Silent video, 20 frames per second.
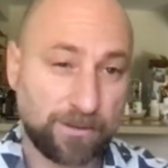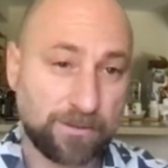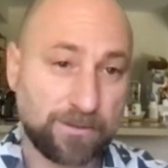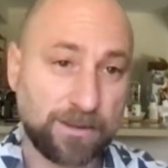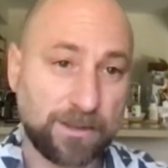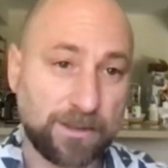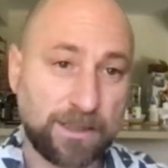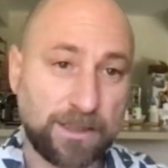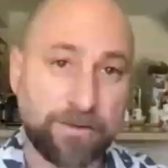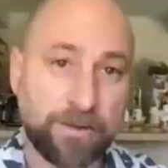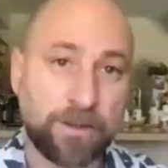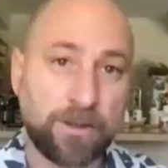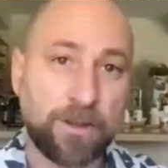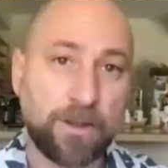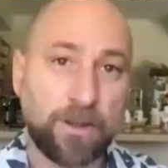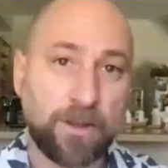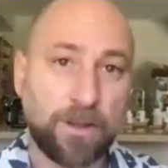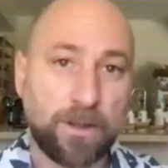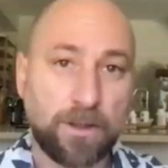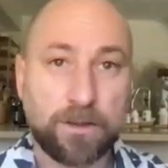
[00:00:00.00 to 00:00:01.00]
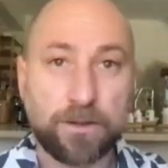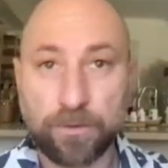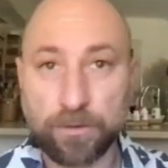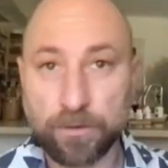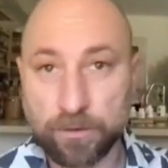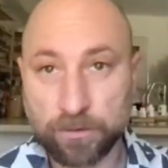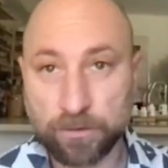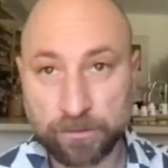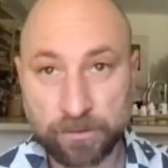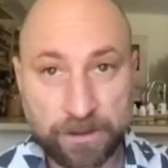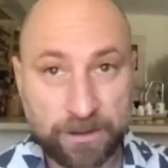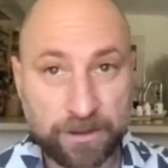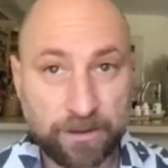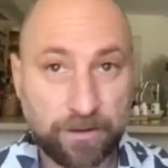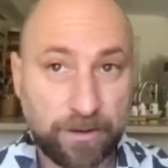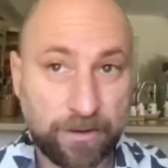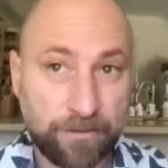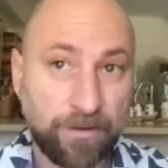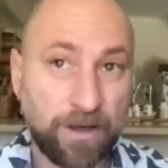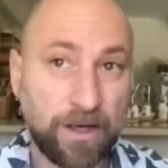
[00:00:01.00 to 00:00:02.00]
and by things like even
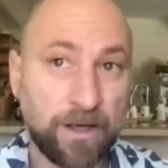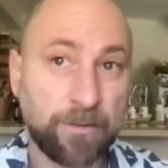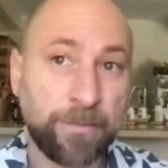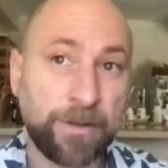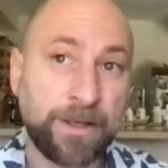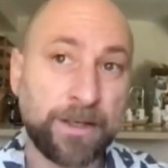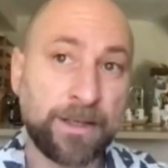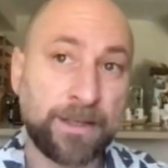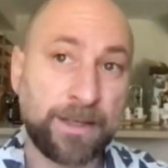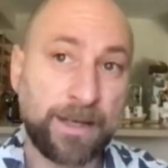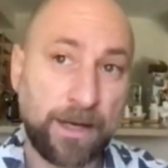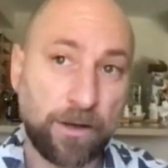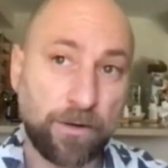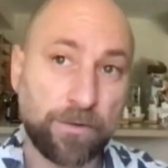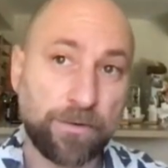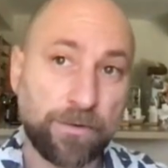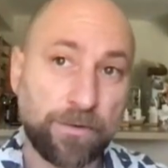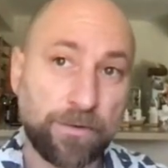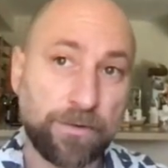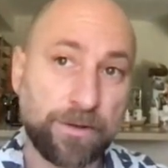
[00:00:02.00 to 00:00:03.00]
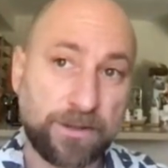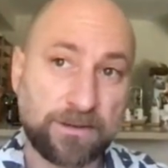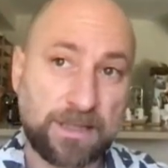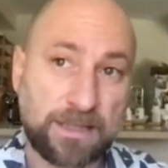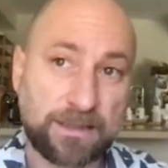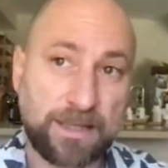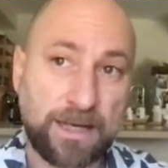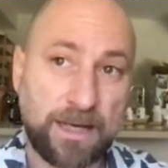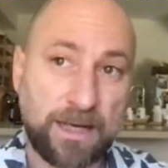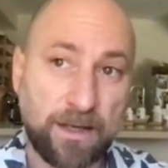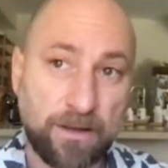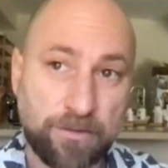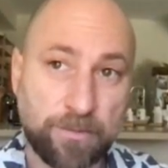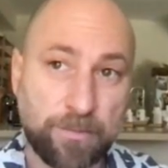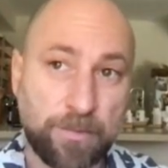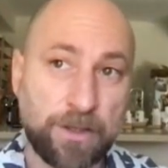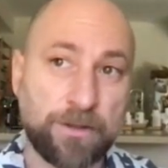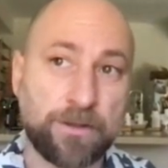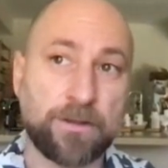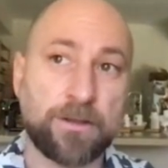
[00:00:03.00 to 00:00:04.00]
early environment and health and
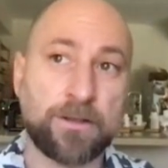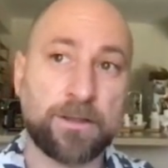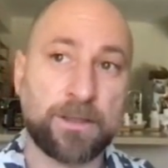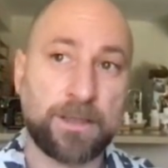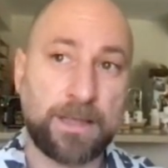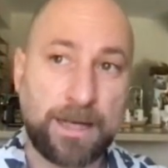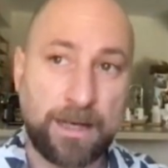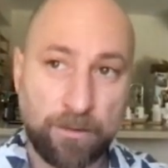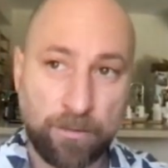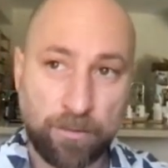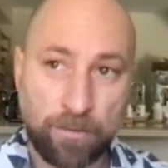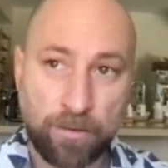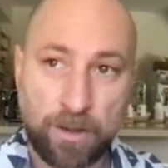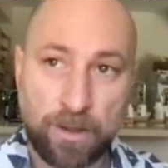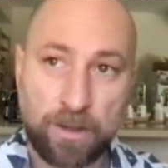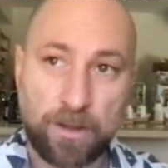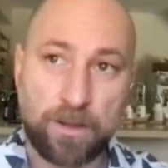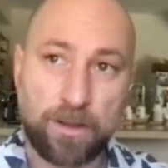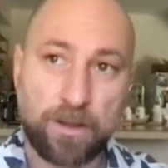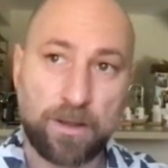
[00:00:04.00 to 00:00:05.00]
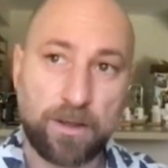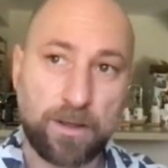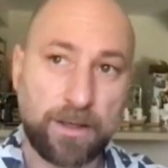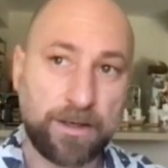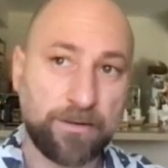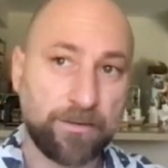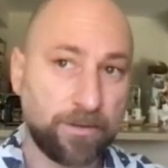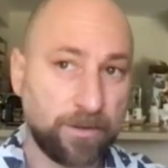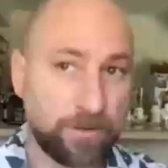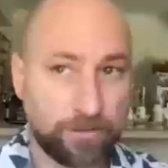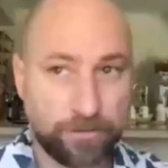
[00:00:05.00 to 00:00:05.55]
things like that of the mother, and how